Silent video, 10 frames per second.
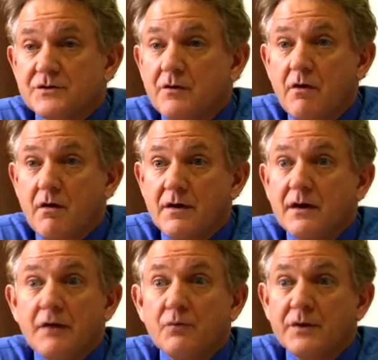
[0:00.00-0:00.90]
of the heart,
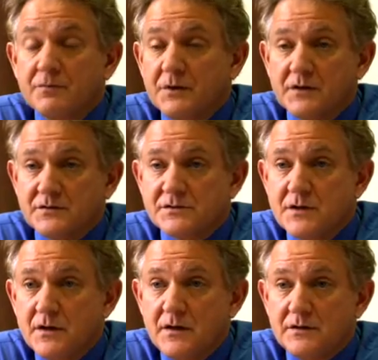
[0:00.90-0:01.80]
arrhythmias.
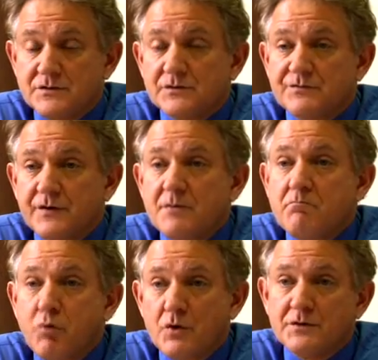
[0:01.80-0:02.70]
So it's very
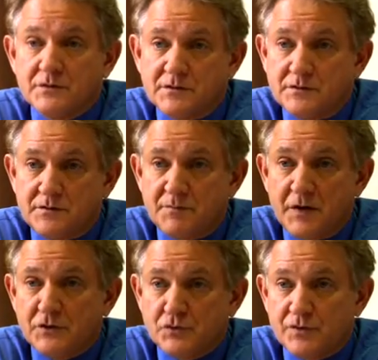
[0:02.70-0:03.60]
important to
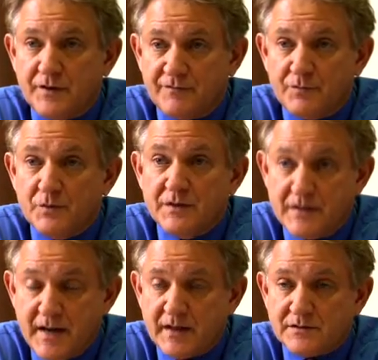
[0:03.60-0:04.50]
make sure that everyone
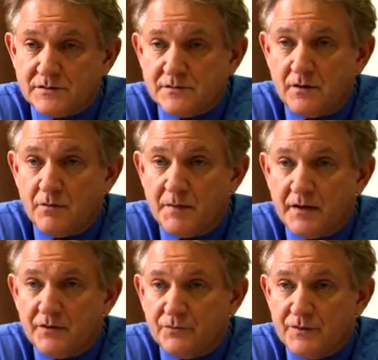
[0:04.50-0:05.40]
gets
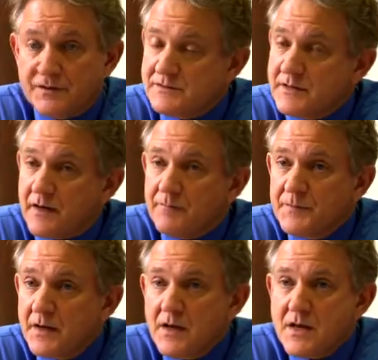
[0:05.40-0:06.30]
omega-3s. Now,
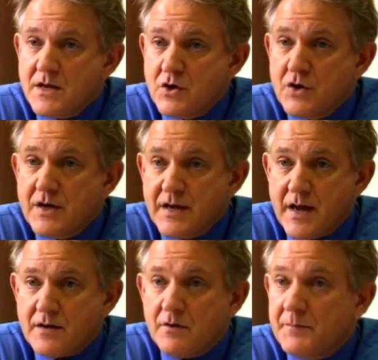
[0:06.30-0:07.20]
you can
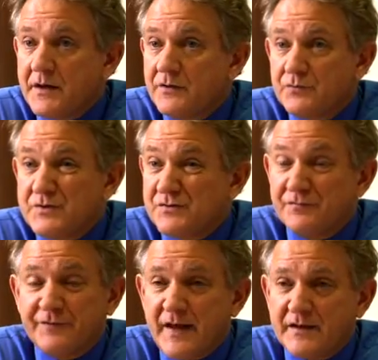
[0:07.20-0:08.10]
get omega-3s from
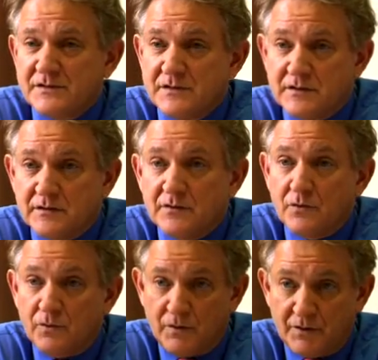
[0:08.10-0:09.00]
flaxseed
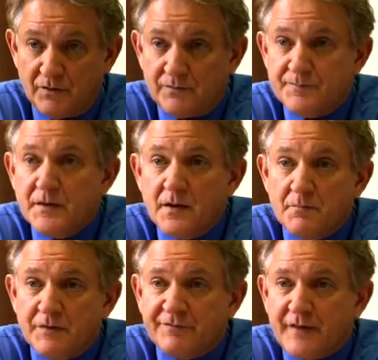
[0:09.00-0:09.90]
oil,
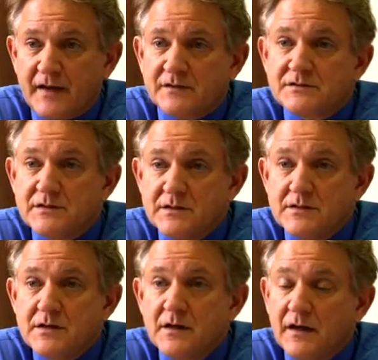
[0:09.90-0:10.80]
but
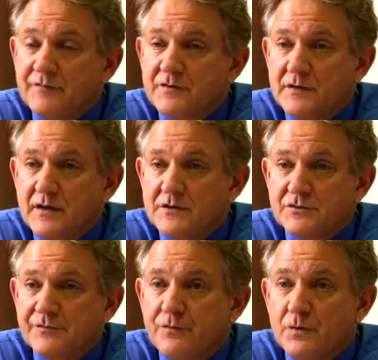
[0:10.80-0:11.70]
flaxseed, after the age
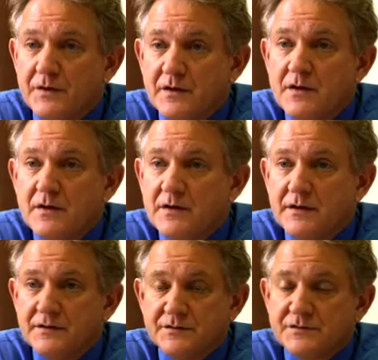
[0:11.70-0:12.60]
of 40,
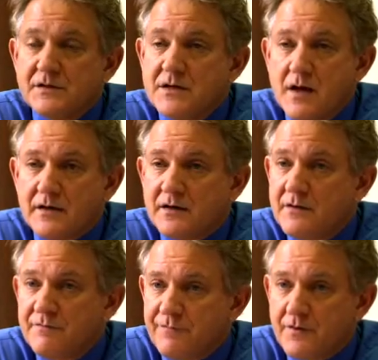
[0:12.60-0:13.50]
is not
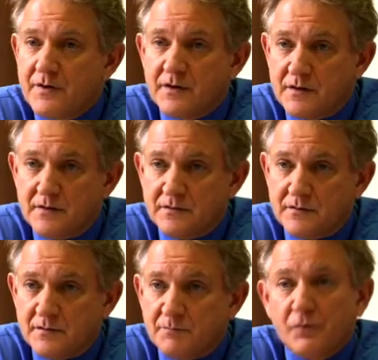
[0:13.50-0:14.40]
converted into
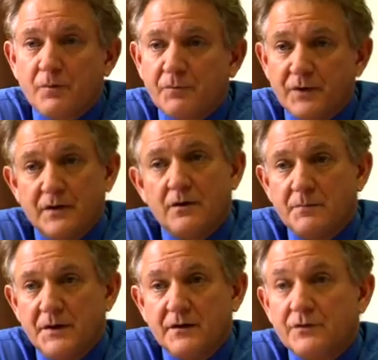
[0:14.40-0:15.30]
the appropriate
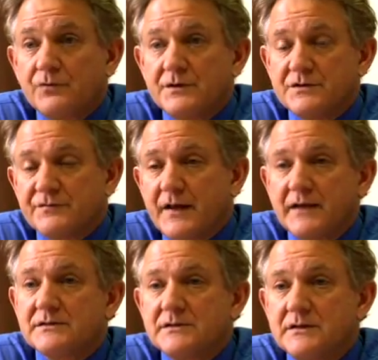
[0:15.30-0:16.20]
omega-3s.
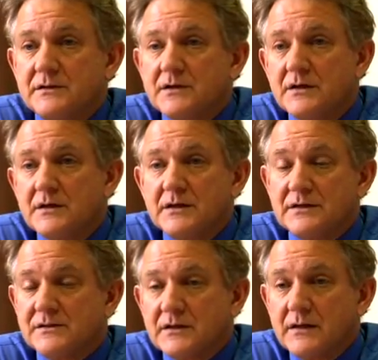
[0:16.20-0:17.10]
Flaxseed
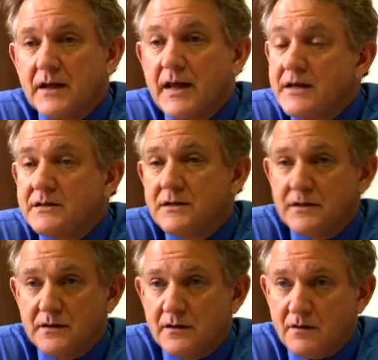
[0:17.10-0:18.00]
is an
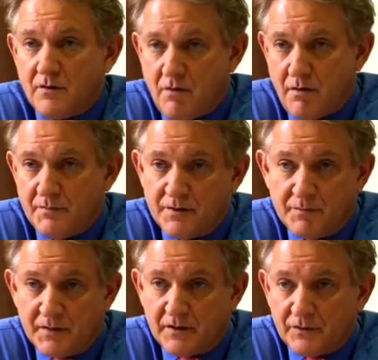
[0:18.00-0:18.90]
18-carbon
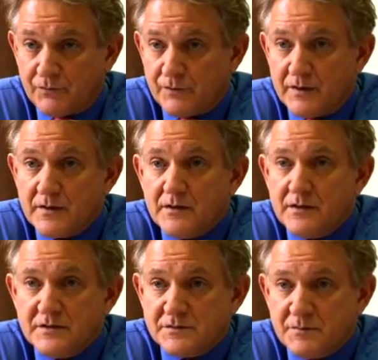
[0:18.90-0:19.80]
omega-3, and it
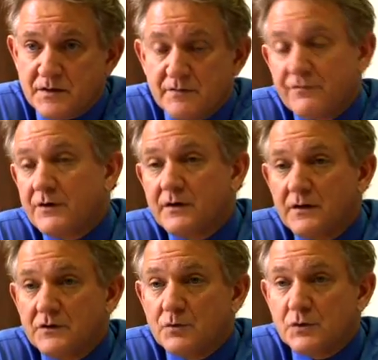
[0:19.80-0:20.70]
needs to be converted
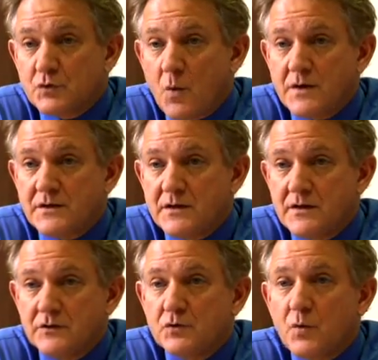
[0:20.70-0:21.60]
into a
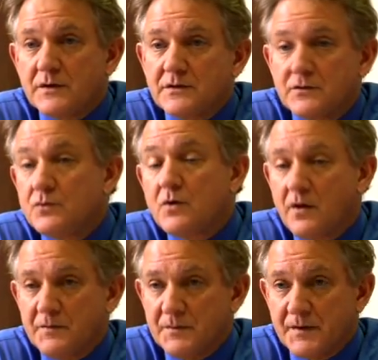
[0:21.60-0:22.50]
20 and
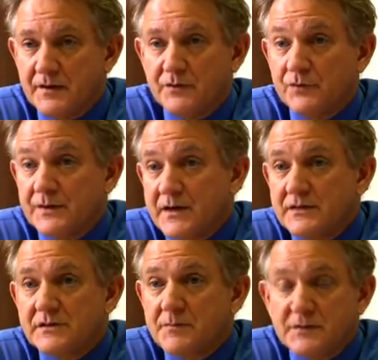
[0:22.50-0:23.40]
22-carbon omega-3. And the
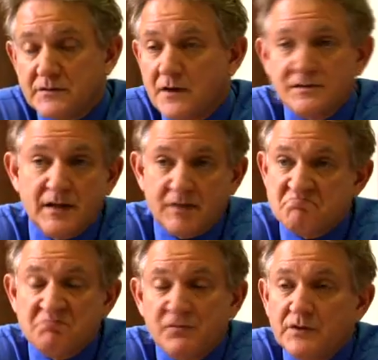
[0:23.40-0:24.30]
enzyme that does that
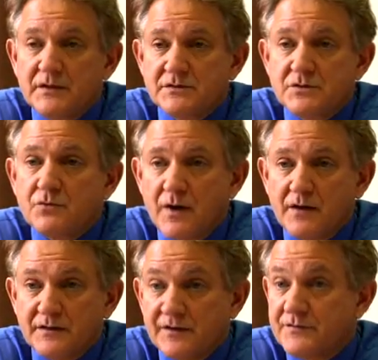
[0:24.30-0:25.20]
really isn't
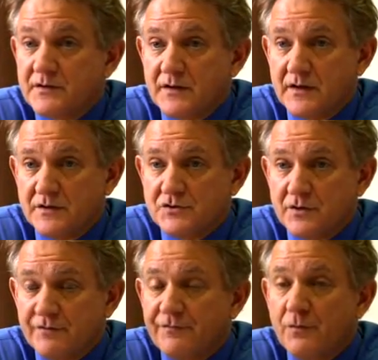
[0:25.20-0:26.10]
around after the age
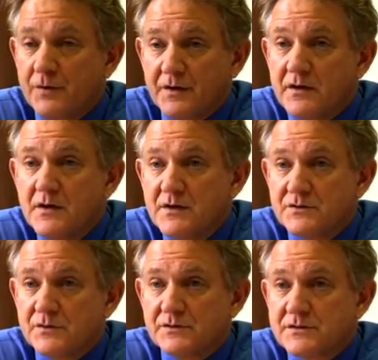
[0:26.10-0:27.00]
of 40.
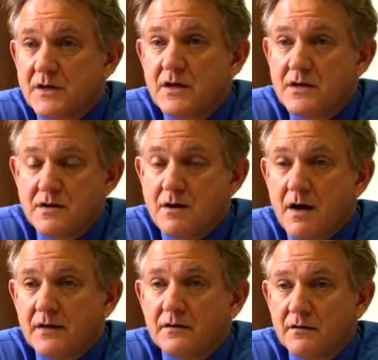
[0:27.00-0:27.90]
So it's
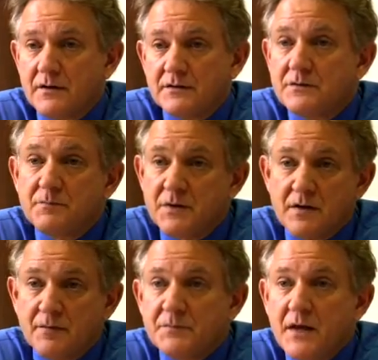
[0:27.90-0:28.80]
not going to
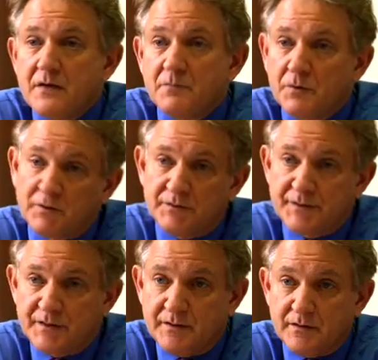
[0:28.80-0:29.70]
be obtainable
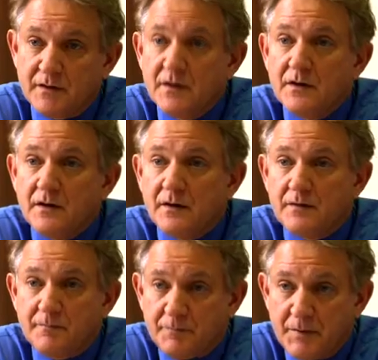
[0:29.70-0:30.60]
in
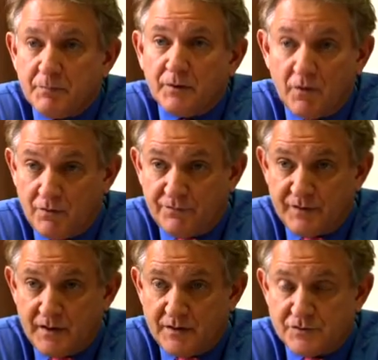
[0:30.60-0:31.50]
people over
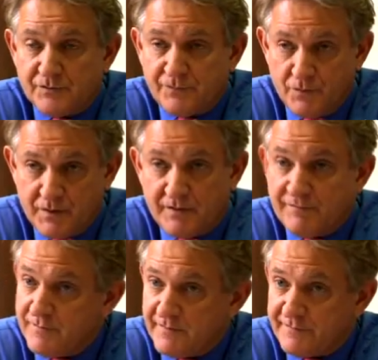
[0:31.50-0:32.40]
the age of 40
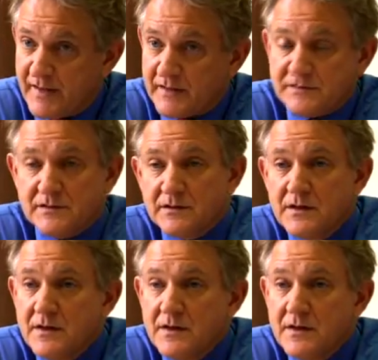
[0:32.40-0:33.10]
via flaxseed.